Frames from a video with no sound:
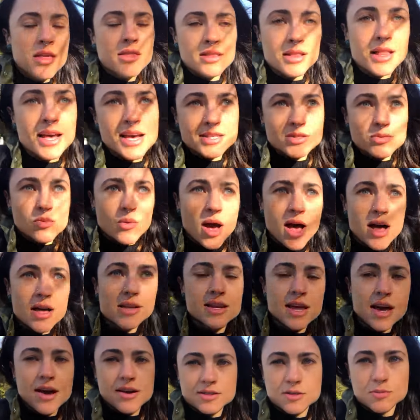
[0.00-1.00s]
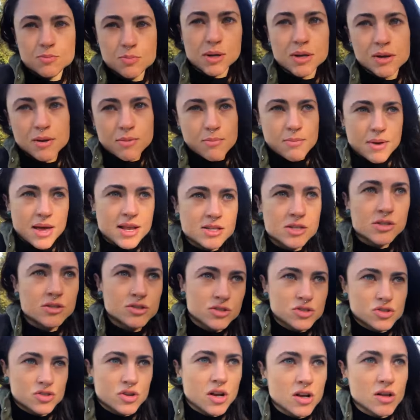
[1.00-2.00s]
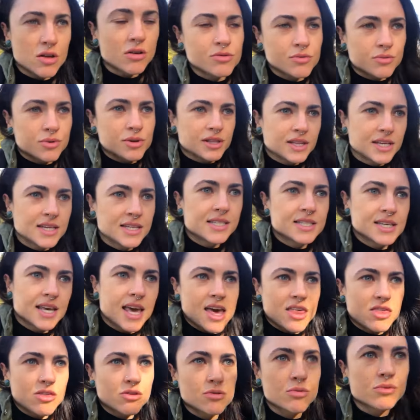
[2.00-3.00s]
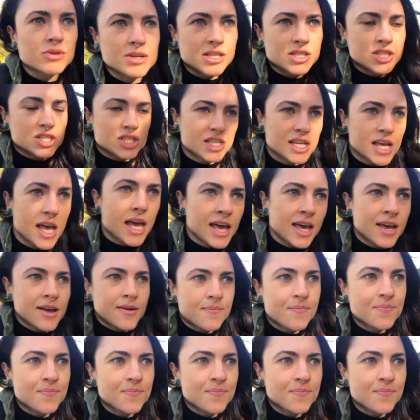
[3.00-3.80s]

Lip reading: The last while now it's been a mental struggle really to get through each day.